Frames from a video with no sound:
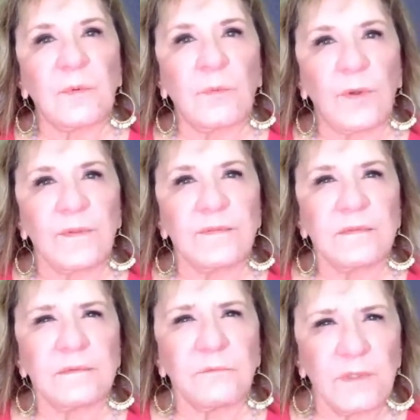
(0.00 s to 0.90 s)
what
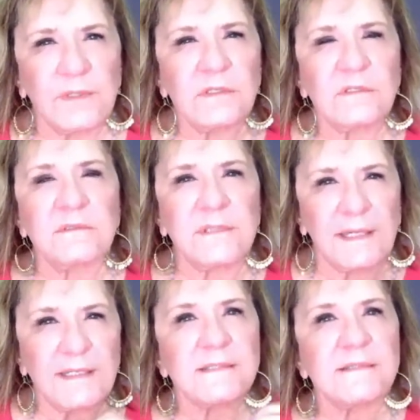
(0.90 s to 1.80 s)
little
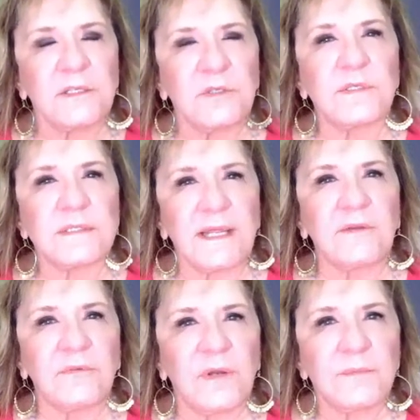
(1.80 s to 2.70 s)
nuggets that you can
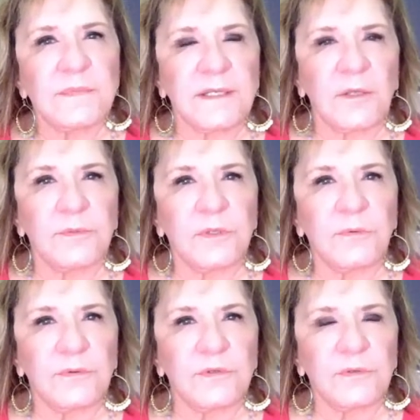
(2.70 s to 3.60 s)
take from to help you
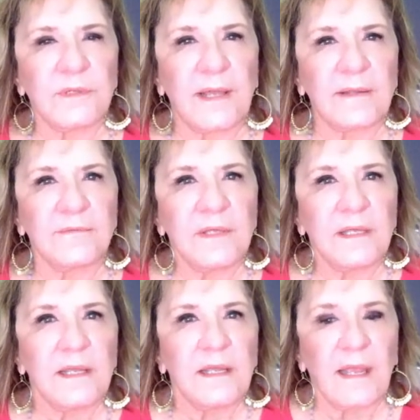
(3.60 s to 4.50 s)
with your life.
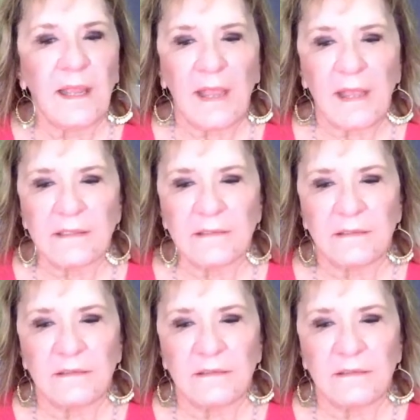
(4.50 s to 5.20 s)
And